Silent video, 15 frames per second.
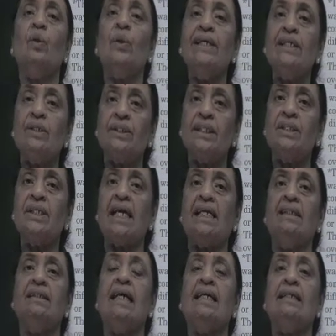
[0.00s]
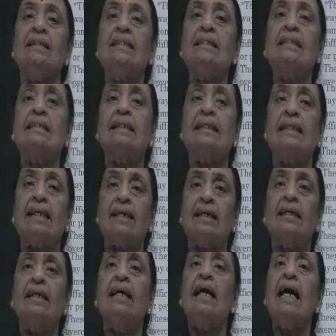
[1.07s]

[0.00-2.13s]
going to the child guidance clinic,